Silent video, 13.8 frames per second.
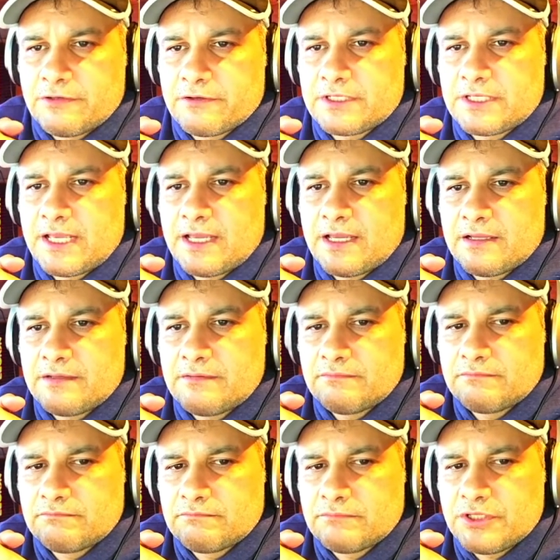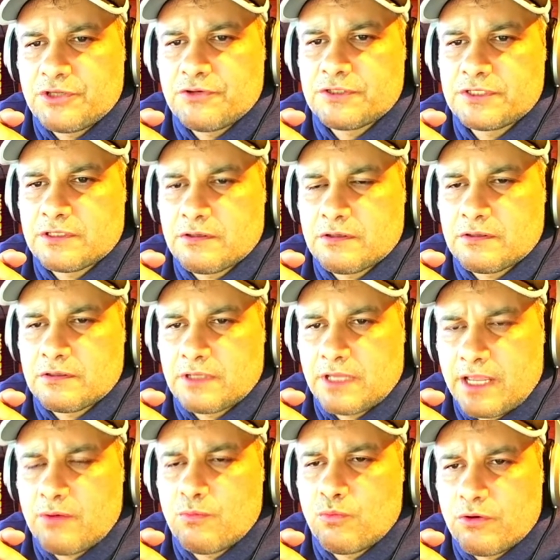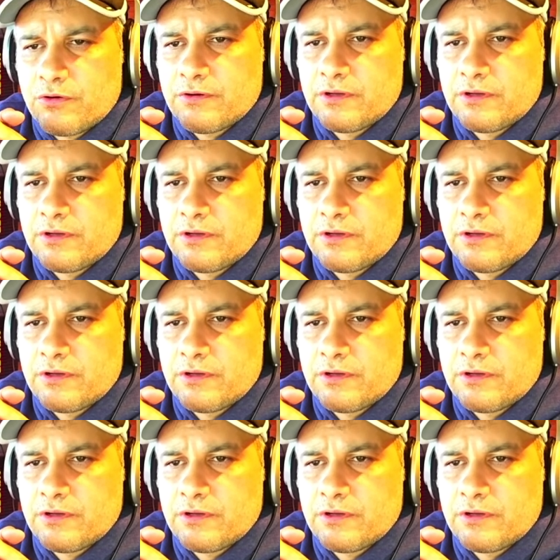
had the use of the N word.